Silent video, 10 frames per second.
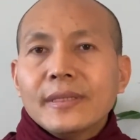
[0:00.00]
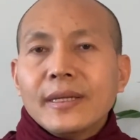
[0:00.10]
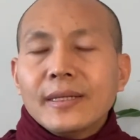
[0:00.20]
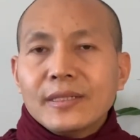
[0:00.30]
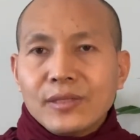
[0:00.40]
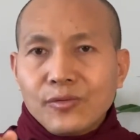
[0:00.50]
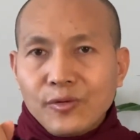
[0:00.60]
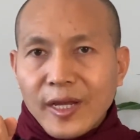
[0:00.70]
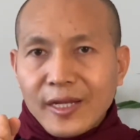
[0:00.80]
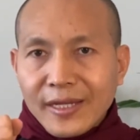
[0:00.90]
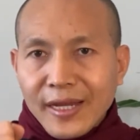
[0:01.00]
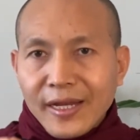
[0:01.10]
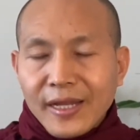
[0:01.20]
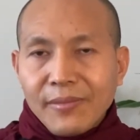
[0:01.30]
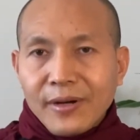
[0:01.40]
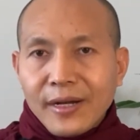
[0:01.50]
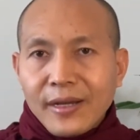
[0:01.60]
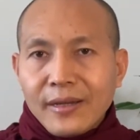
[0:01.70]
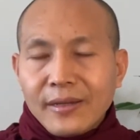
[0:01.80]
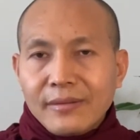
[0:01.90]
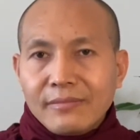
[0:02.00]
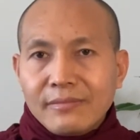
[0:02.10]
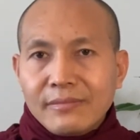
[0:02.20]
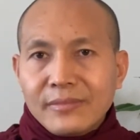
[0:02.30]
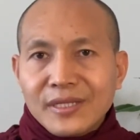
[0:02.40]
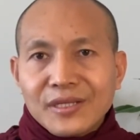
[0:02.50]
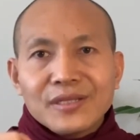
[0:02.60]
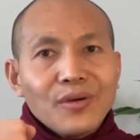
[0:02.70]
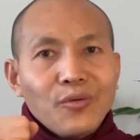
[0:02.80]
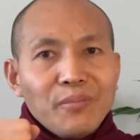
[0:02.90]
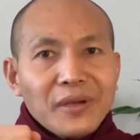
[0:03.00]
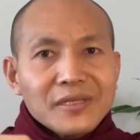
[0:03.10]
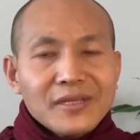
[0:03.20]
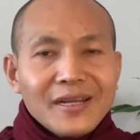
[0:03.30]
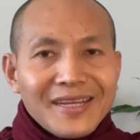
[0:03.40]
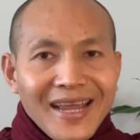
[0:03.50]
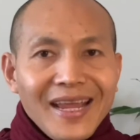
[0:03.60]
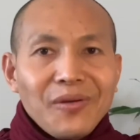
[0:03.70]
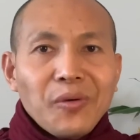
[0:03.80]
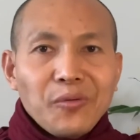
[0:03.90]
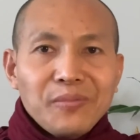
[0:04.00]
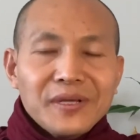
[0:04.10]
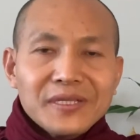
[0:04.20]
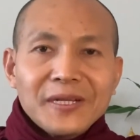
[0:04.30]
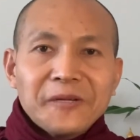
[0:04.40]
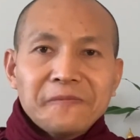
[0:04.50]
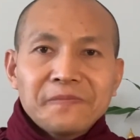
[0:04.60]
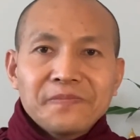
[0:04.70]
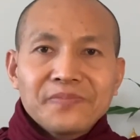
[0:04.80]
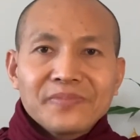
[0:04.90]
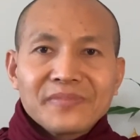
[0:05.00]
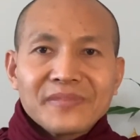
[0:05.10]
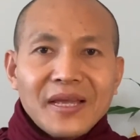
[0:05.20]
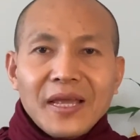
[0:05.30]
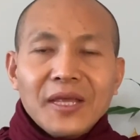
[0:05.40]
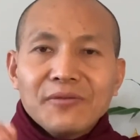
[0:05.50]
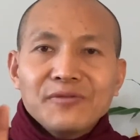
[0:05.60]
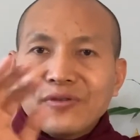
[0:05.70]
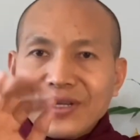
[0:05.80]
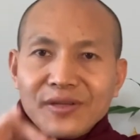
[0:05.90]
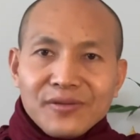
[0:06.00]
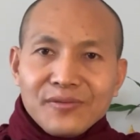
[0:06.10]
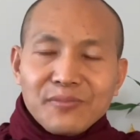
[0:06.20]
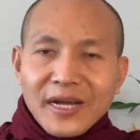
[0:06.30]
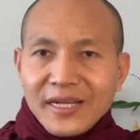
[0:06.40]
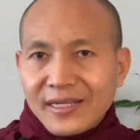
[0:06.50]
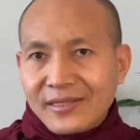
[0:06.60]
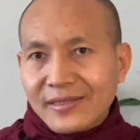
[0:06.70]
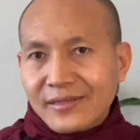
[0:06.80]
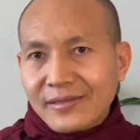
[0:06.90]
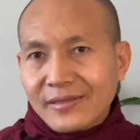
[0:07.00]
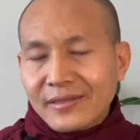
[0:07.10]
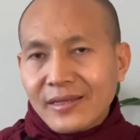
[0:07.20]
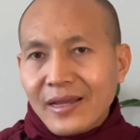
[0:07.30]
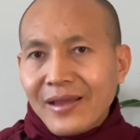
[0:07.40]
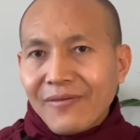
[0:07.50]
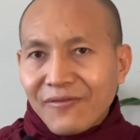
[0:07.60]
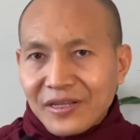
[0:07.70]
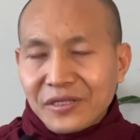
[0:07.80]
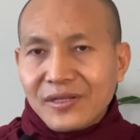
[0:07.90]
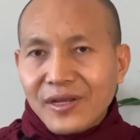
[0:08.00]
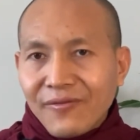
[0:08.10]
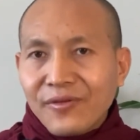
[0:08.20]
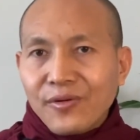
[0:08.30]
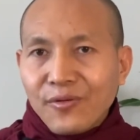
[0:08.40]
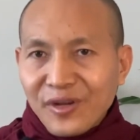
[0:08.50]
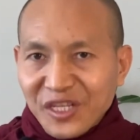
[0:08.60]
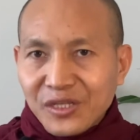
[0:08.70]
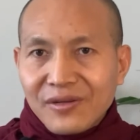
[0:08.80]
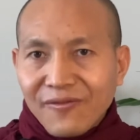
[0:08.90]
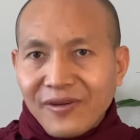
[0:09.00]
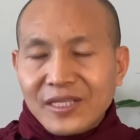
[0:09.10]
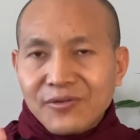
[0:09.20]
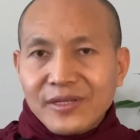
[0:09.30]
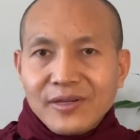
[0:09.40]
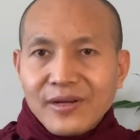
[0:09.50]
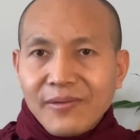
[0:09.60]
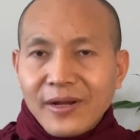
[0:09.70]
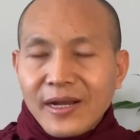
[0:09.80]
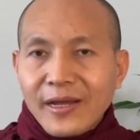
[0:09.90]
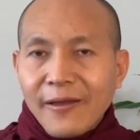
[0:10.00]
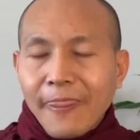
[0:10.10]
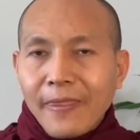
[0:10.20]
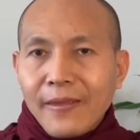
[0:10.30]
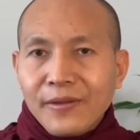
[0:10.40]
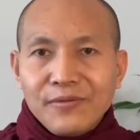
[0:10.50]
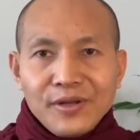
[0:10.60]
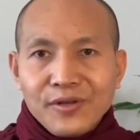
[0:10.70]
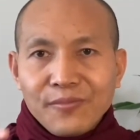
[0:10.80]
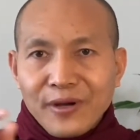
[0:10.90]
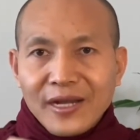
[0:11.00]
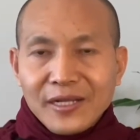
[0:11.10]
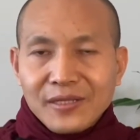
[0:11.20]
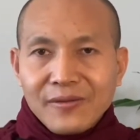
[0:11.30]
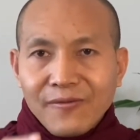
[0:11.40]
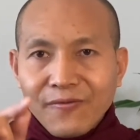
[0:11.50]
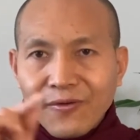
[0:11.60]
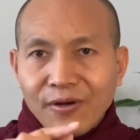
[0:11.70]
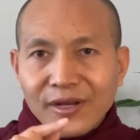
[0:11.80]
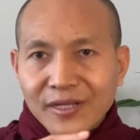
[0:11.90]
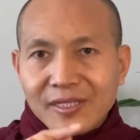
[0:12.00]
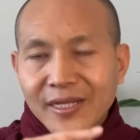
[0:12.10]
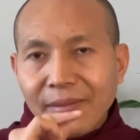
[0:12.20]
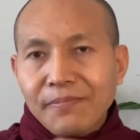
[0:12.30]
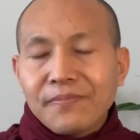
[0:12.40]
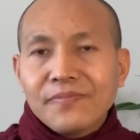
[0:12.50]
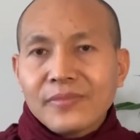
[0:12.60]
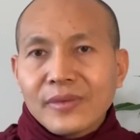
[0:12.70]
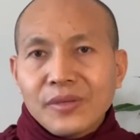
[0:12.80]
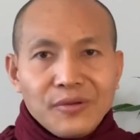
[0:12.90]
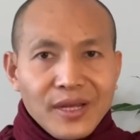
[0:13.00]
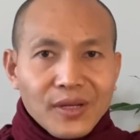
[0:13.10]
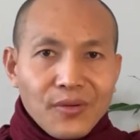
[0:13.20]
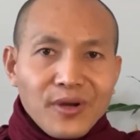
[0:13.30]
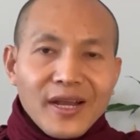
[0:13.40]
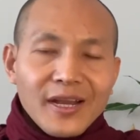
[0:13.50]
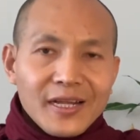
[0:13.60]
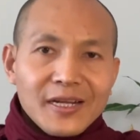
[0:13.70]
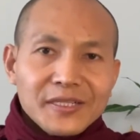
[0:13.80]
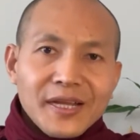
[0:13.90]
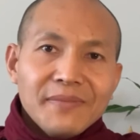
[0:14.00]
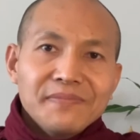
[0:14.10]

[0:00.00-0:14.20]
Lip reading: Is we can gain a Nibbana. This is the Vipassana, the end of Vipassana. You no need to practice. First, if you reach the first stage of Nibbana, you need to practice for this step. You can go to another step.